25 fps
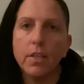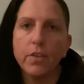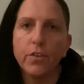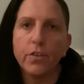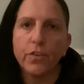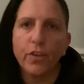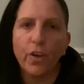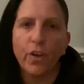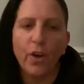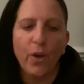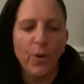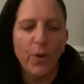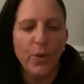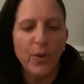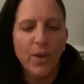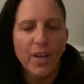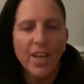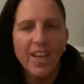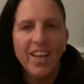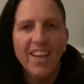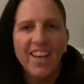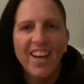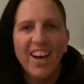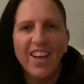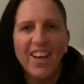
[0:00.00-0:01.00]
So
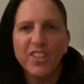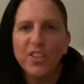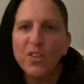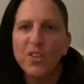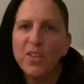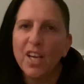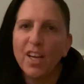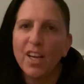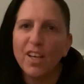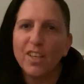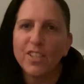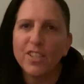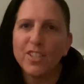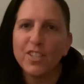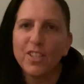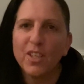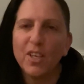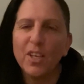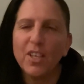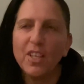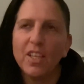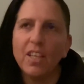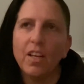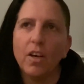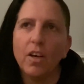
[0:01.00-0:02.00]
I do get asked,
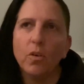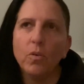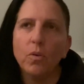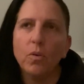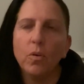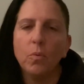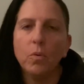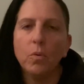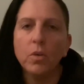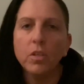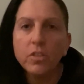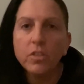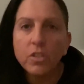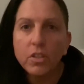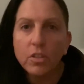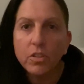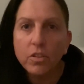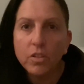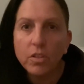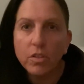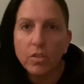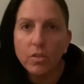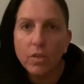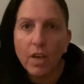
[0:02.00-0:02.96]
you know, what do you do?